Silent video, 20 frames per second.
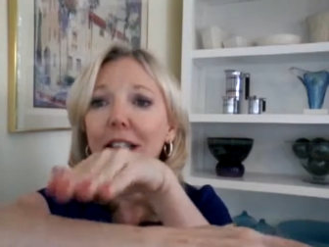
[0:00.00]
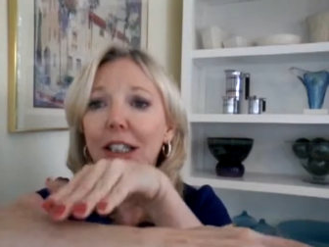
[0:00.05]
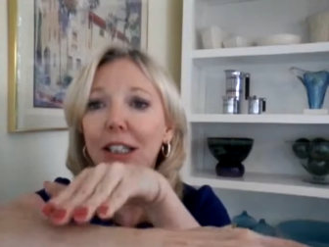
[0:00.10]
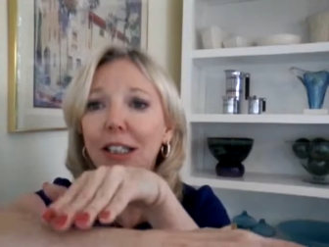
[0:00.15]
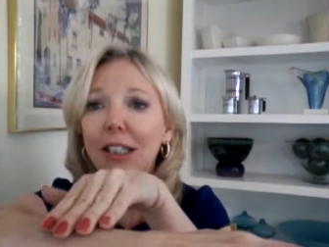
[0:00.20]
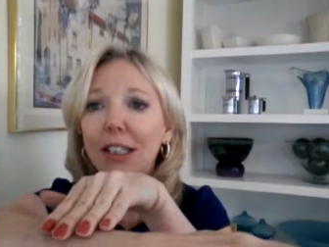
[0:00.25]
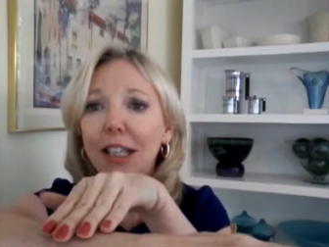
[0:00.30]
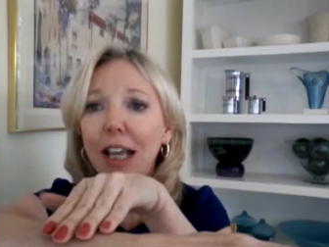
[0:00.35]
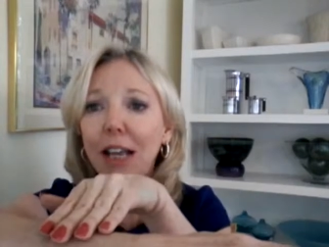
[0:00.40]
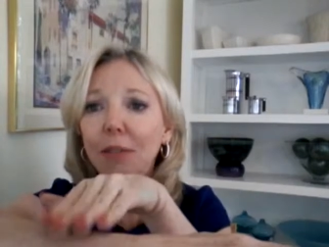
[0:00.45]
the
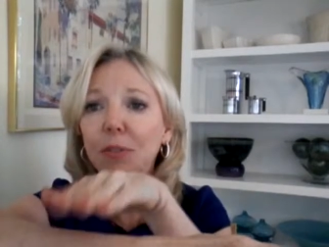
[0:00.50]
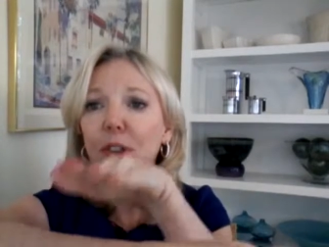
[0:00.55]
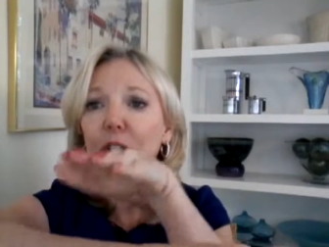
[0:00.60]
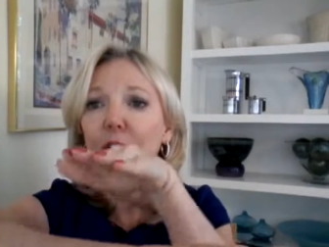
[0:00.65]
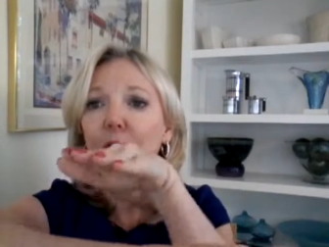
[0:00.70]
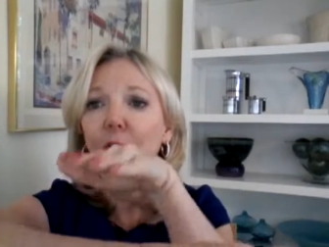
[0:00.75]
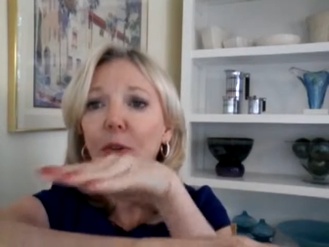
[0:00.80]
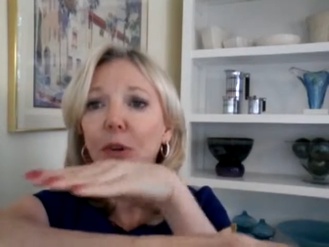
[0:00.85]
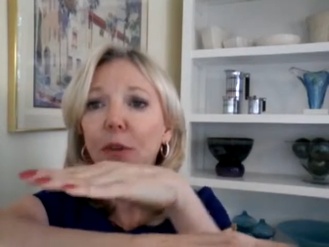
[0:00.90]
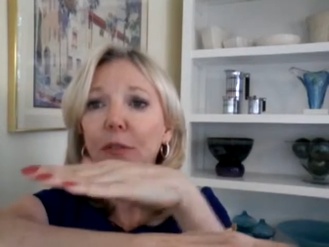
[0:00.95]
safe
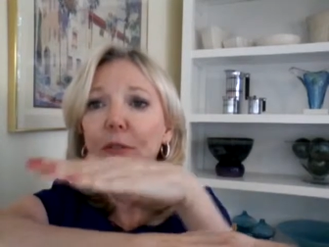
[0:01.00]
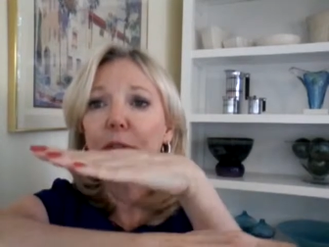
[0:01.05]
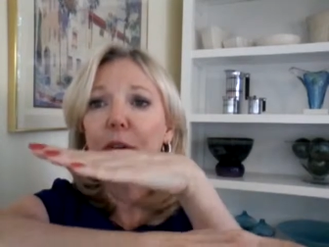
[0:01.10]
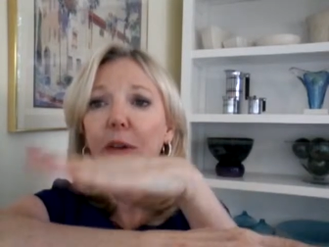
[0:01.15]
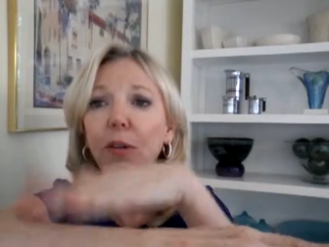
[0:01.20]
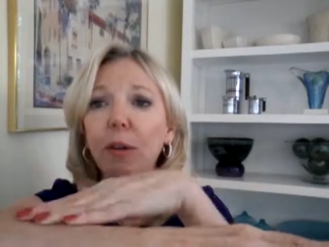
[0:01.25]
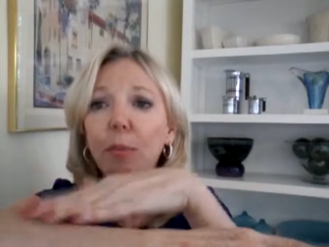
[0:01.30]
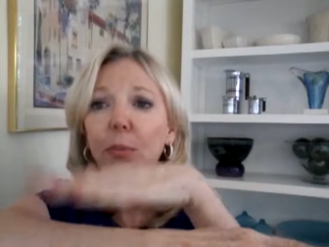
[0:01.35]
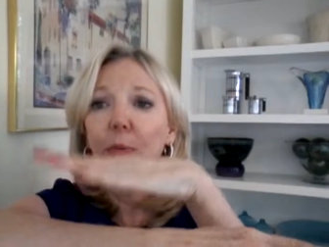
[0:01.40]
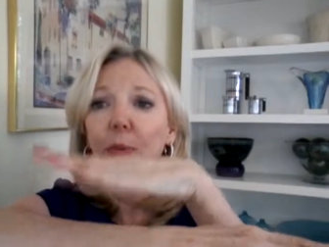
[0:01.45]
zone
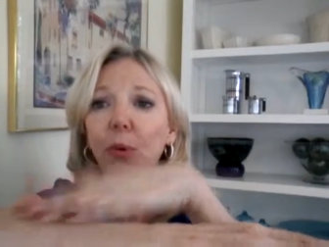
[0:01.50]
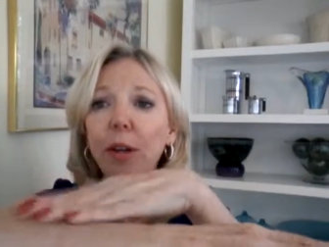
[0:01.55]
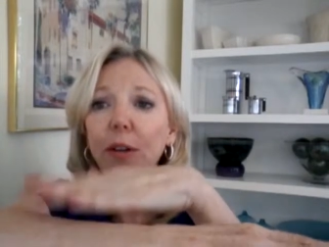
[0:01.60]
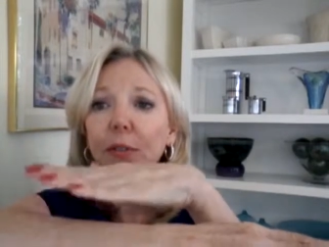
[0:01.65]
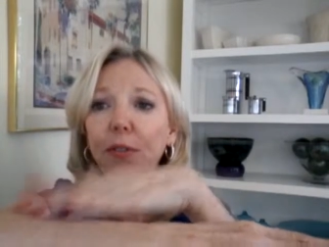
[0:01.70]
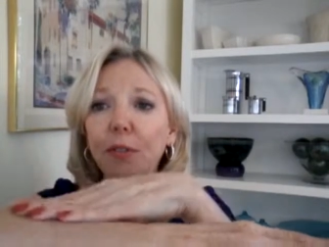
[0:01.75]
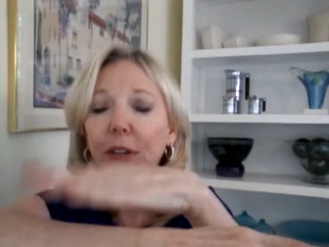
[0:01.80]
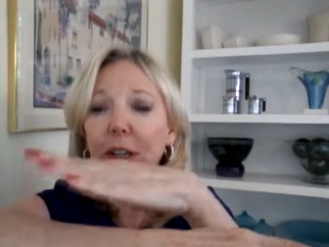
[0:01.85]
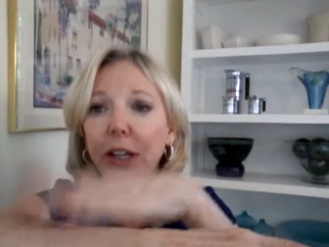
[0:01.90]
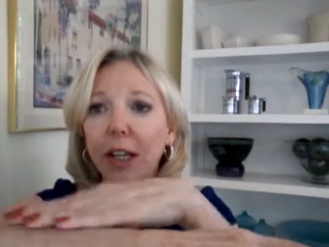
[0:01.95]
very
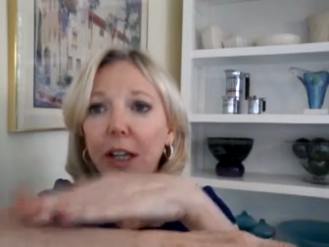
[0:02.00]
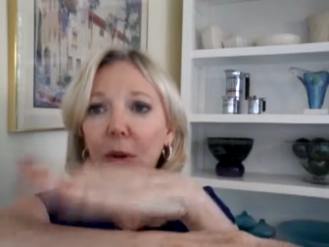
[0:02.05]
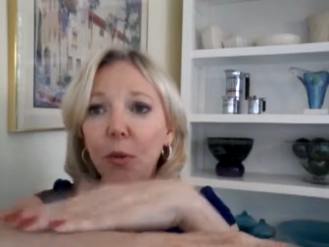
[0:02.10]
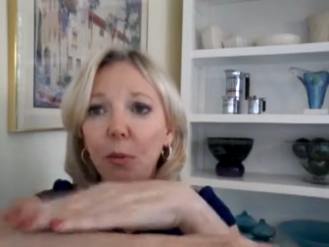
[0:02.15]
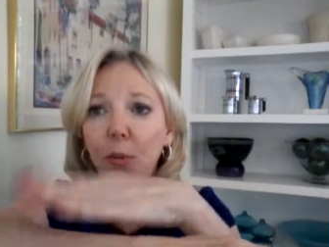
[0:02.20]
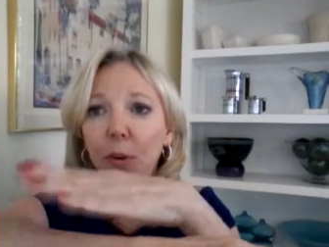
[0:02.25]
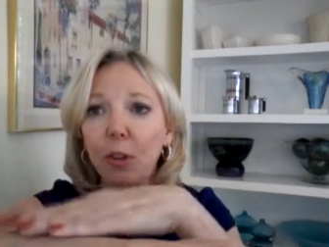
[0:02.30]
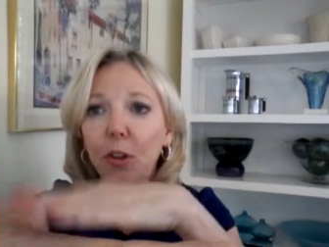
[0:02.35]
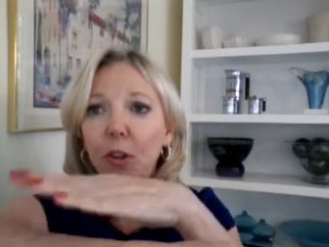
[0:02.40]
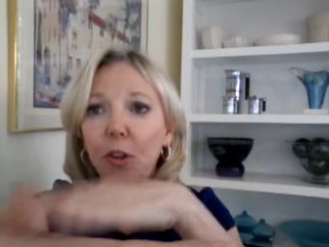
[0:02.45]

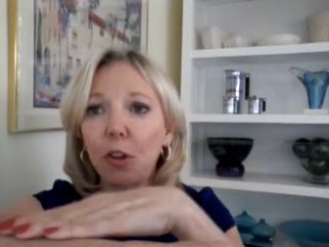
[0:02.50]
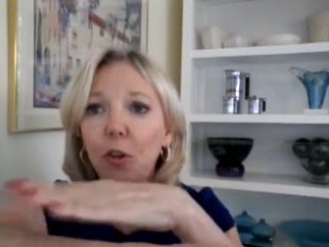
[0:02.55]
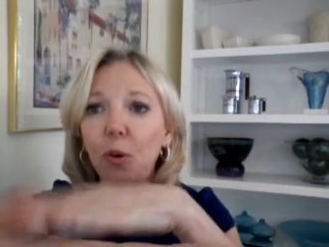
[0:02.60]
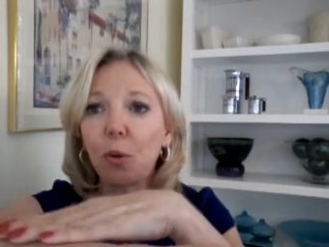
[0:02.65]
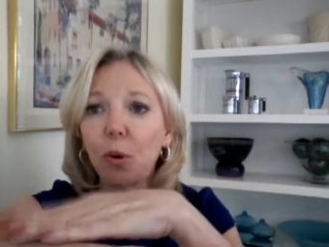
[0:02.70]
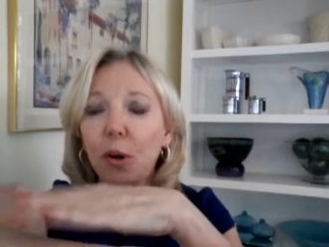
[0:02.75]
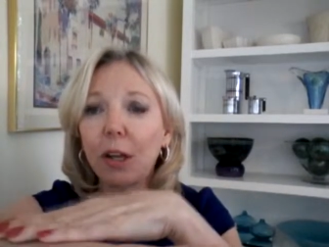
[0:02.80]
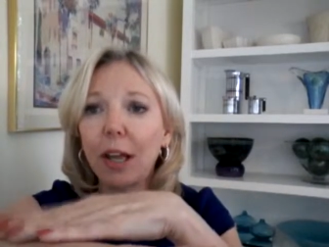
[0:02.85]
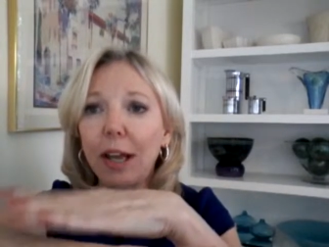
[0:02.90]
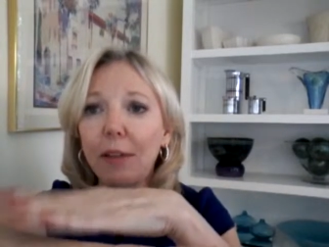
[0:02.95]
briefly with
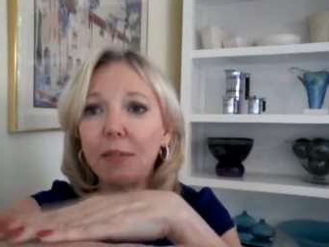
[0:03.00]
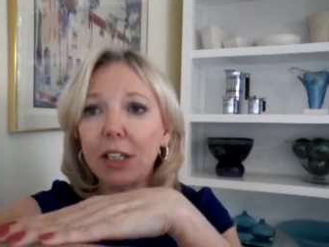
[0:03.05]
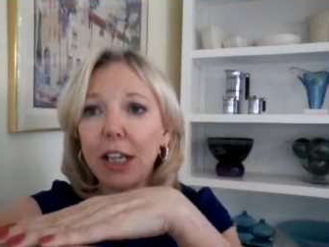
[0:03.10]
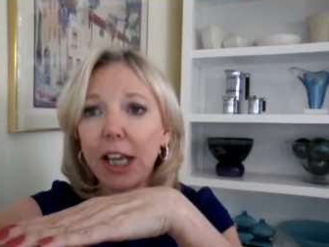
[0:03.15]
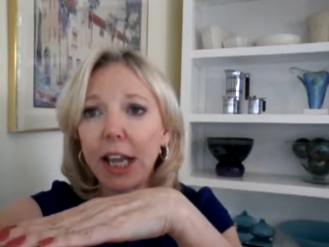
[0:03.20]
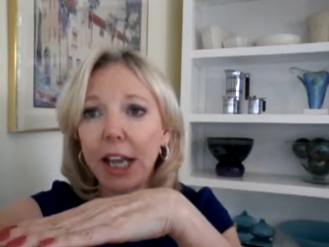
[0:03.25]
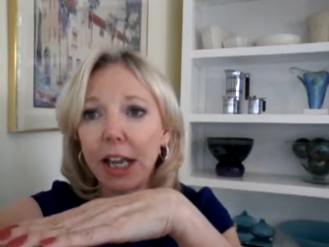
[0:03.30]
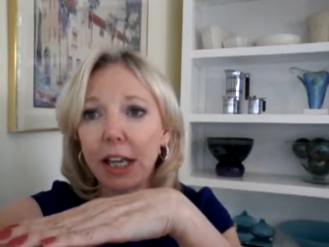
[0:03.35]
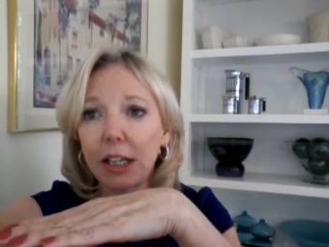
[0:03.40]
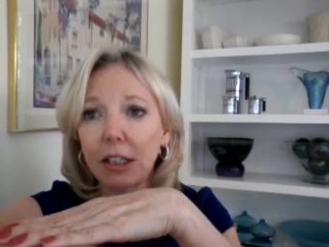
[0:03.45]
your left
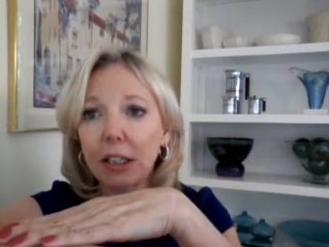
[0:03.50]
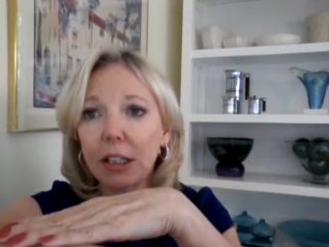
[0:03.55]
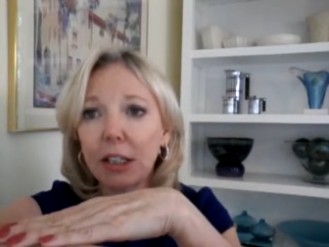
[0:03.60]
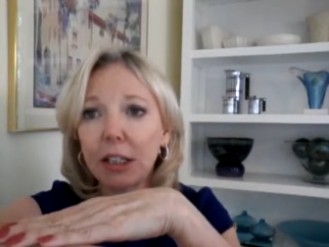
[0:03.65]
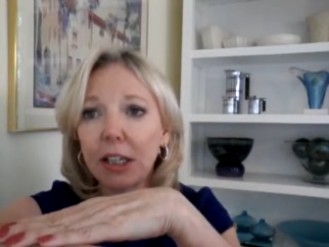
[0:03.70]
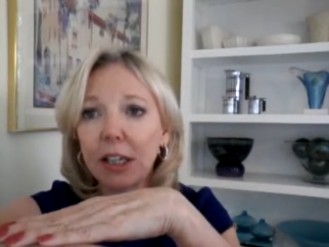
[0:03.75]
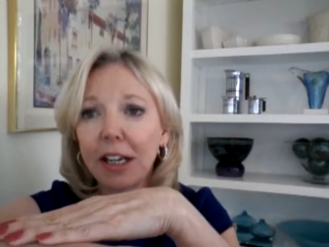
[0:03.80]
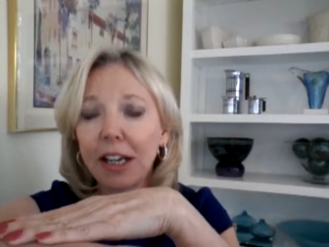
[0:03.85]
hand,